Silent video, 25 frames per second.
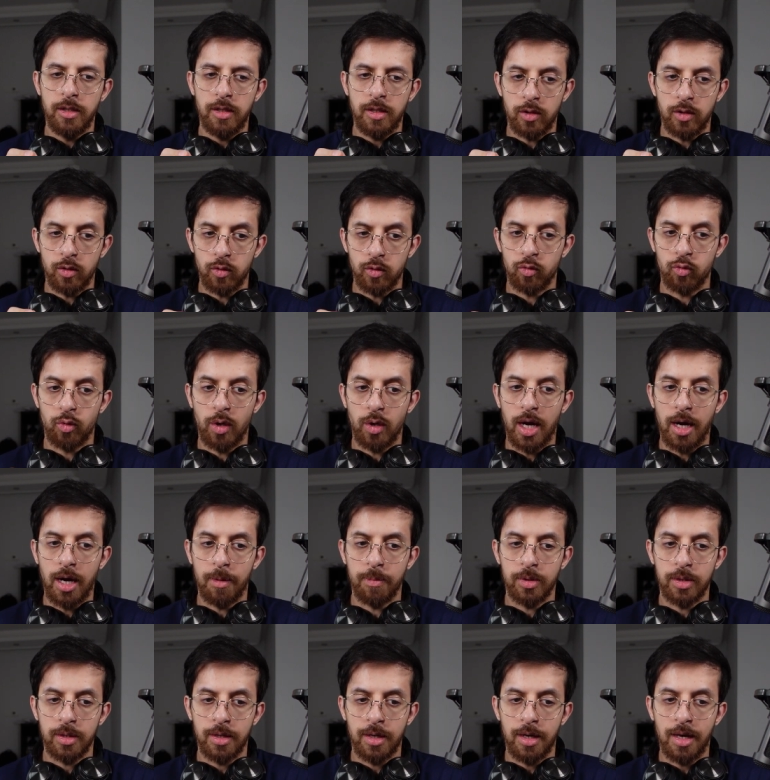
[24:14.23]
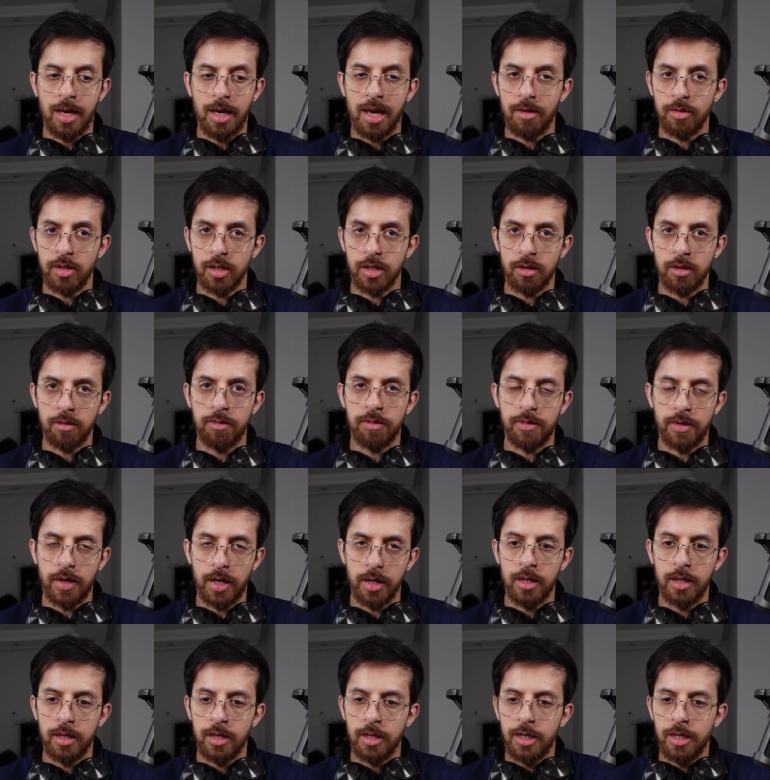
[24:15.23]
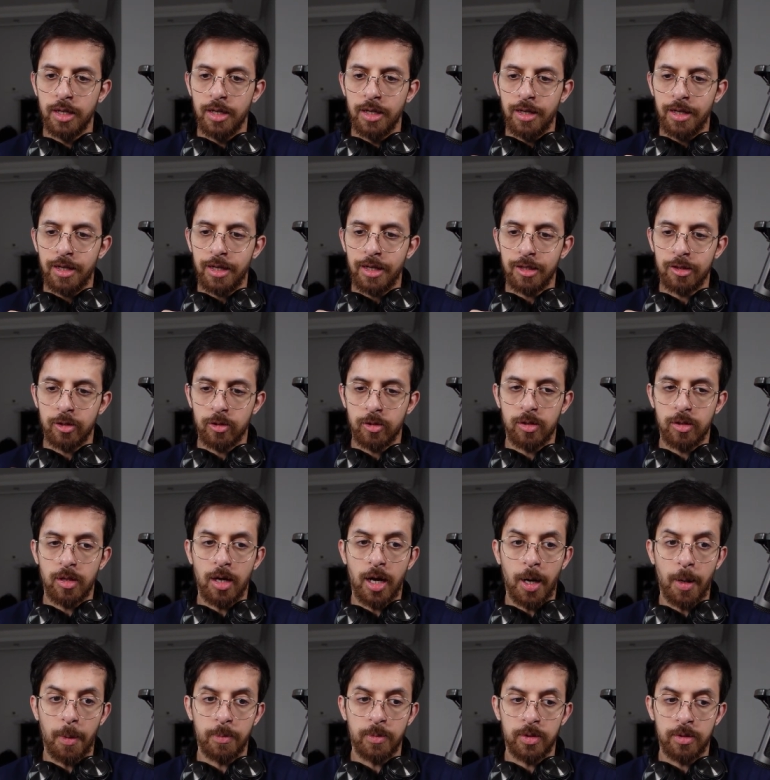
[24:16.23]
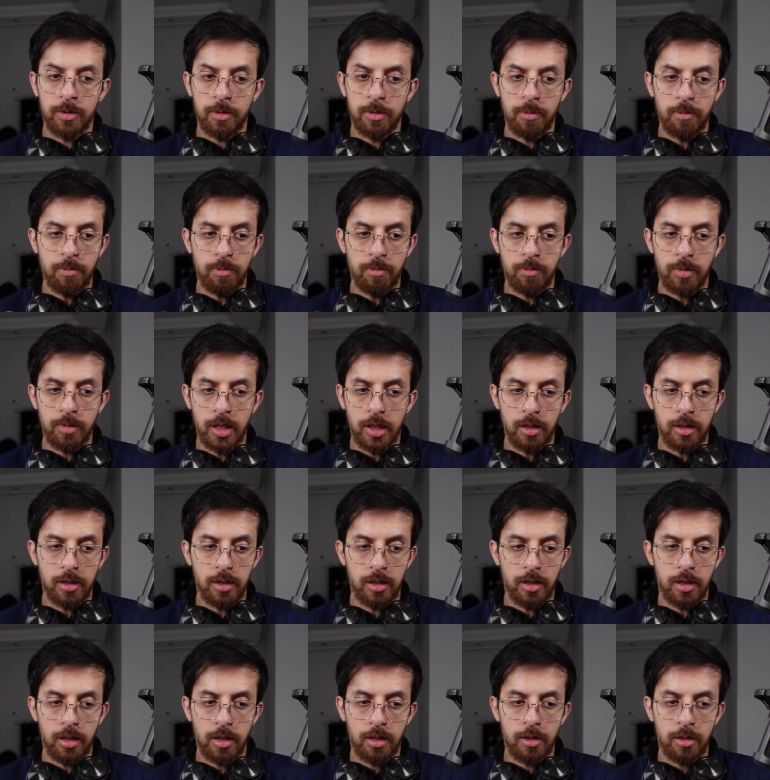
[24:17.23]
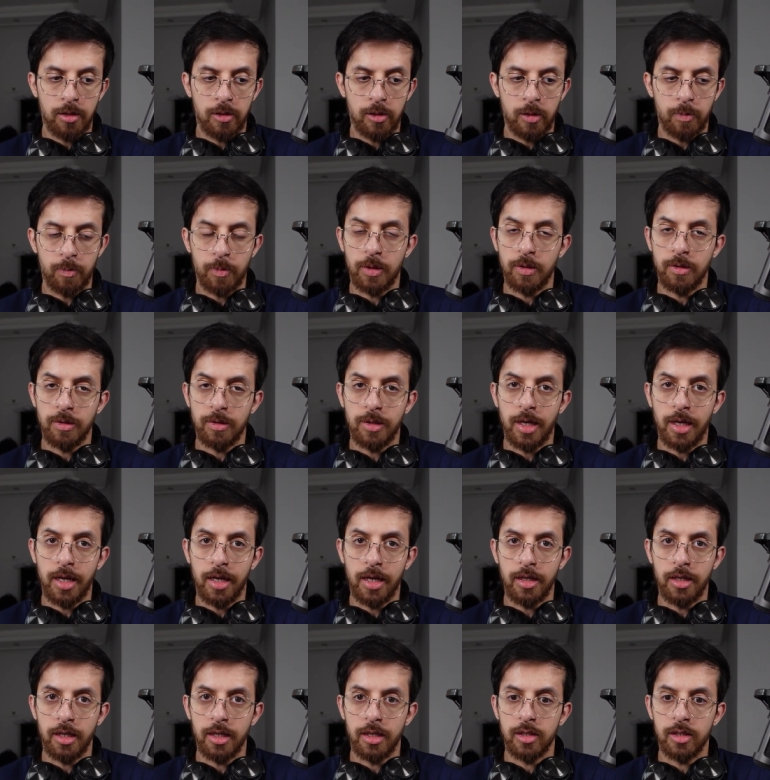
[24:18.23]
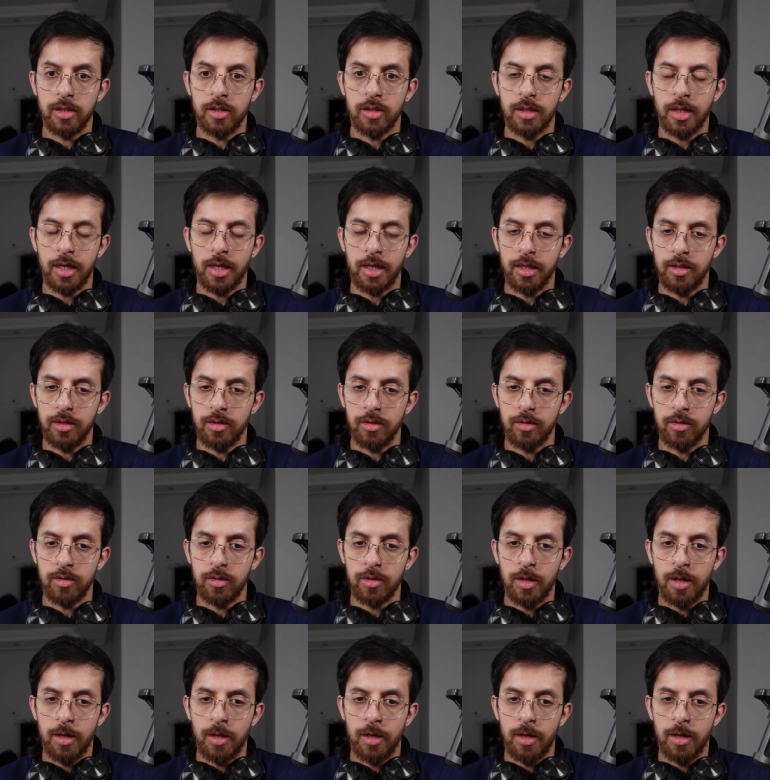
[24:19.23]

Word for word: You dropped having fun it stopped being spontaneous and